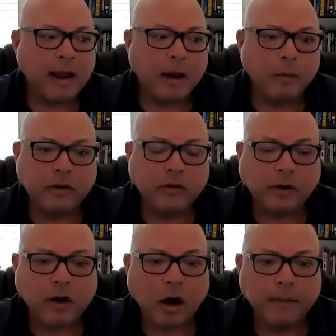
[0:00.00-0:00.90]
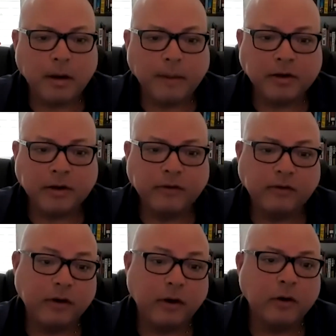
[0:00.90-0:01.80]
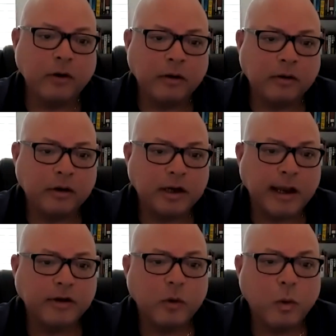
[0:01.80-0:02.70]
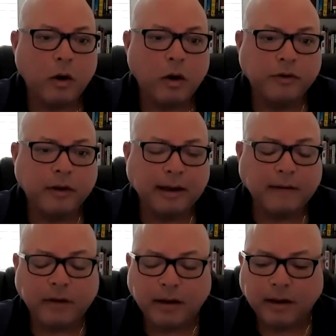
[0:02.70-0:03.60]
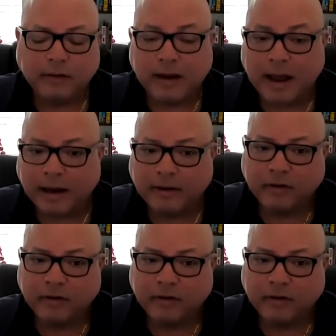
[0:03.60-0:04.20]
and reduce our carbon emissions to zero to change the world, the EV is not a